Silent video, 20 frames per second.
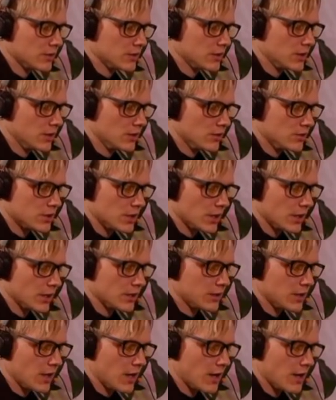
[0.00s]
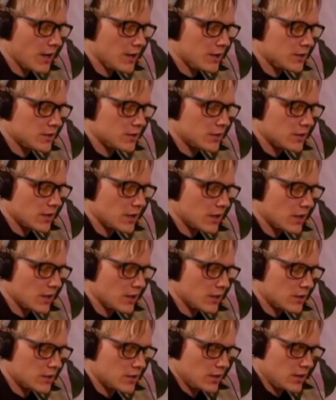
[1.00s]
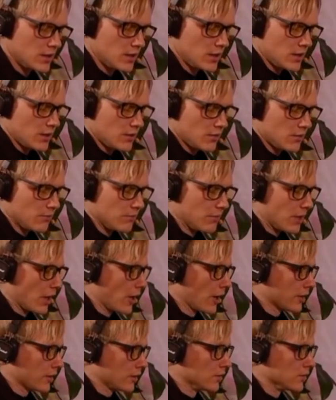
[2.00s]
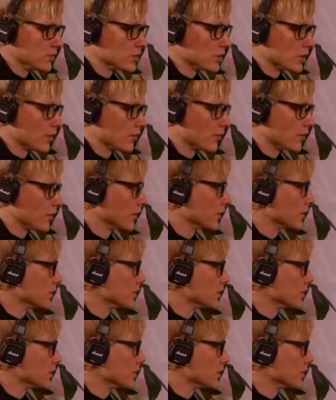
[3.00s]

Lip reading: ketogenic diets and biohacking in general,